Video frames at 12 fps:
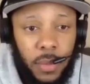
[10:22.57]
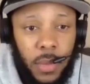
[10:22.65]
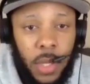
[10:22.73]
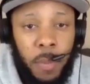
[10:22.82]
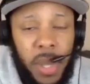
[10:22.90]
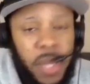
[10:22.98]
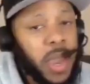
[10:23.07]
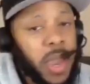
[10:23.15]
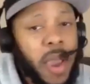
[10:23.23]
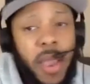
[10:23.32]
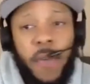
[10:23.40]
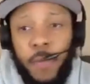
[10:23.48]
But
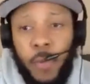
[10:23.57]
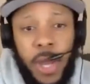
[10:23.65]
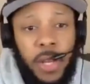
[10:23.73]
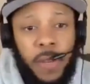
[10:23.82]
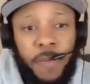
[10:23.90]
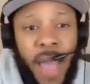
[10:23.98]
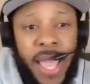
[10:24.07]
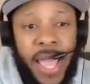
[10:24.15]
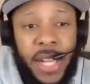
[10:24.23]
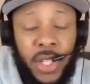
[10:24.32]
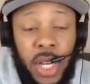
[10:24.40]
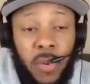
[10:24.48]
Gary avoided the fight
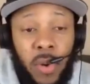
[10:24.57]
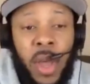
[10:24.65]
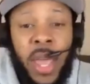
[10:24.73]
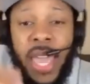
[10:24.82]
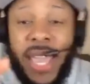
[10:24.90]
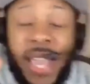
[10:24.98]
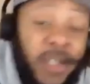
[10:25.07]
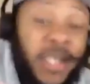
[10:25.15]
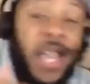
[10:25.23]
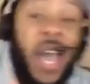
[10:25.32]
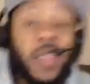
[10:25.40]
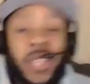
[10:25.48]
in general. And here's
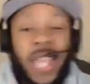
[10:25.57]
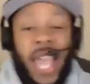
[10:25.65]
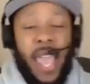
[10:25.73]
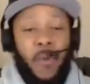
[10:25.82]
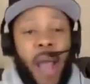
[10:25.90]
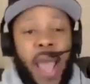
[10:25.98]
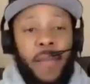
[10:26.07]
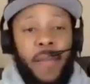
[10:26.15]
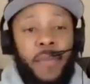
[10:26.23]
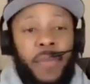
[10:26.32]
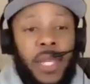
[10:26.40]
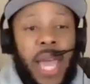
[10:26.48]
the other thing, right?
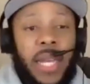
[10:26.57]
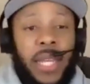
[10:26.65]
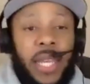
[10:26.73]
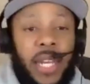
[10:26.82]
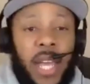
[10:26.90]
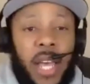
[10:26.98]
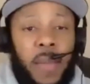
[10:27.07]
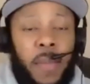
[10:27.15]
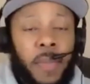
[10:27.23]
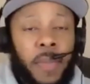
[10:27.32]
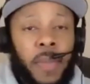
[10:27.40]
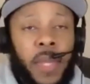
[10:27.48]
Like, lit it up.
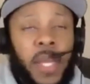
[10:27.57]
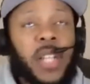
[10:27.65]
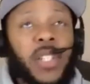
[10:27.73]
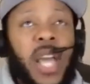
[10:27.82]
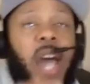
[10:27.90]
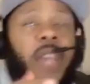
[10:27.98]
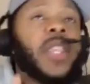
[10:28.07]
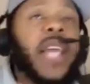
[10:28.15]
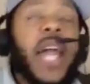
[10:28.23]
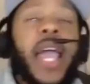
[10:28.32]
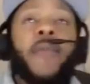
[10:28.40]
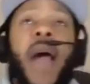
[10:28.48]
Here's the other
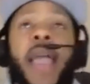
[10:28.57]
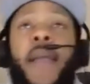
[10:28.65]
thing, right?